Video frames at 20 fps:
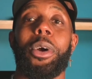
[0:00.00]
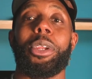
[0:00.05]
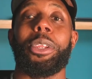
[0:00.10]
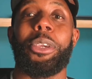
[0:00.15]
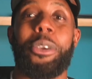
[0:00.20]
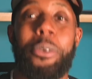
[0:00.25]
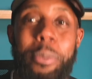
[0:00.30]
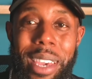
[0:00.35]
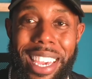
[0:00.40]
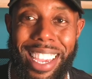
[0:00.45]
what do
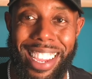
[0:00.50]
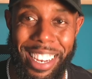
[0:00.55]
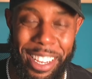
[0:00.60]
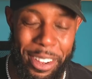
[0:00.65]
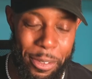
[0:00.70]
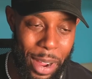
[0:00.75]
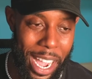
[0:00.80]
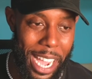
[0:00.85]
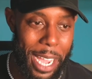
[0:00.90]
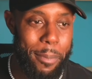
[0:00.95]
you mean,
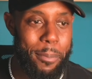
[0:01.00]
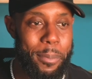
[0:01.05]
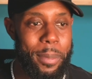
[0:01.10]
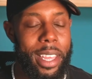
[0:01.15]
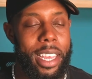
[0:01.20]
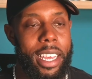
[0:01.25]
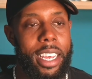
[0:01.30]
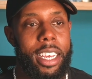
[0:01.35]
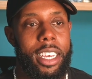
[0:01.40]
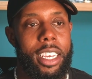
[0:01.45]
right?
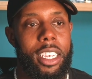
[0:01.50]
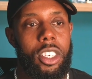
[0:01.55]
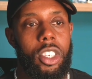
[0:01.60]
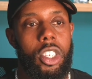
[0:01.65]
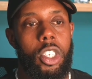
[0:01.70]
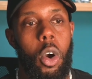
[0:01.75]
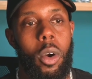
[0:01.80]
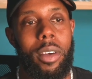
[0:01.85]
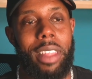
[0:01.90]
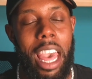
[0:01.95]

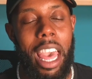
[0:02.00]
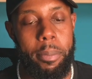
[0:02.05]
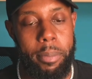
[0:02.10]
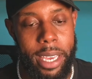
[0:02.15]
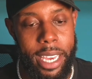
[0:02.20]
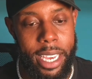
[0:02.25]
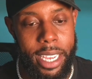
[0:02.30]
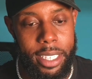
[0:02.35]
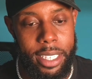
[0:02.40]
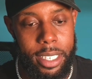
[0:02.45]
So, that
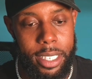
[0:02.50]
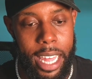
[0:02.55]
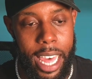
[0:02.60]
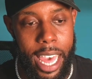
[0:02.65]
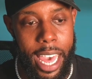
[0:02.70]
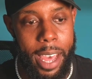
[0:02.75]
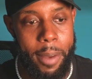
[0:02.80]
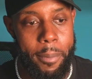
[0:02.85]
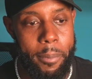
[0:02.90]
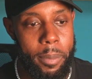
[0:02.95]
means
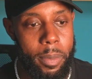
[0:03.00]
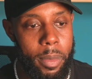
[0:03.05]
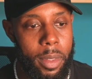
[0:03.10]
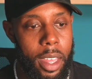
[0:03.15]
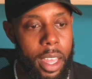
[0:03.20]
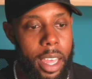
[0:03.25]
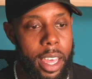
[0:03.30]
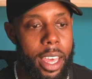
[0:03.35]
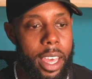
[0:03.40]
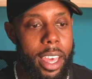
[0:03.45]
that
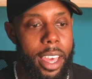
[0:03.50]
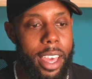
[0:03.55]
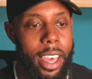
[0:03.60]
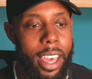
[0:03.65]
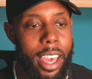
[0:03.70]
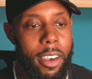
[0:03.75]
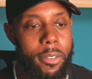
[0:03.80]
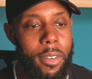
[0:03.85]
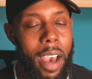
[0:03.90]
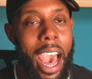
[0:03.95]

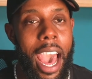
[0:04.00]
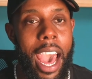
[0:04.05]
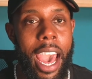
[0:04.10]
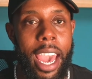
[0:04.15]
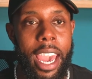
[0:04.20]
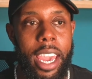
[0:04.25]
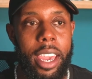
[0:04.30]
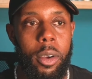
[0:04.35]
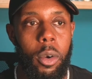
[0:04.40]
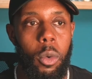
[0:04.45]
if
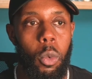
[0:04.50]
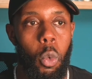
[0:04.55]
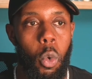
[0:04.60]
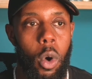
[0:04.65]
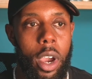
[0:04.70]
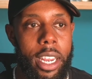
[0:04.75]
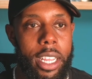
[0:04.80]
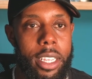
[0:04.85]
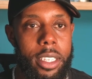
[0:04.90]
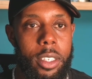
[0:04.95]
I
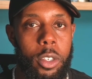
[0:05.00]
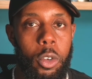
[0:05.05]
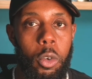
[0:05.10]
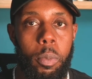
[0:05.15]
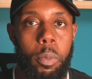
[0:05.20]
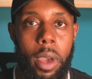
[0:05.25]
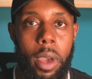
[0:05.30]
wanted to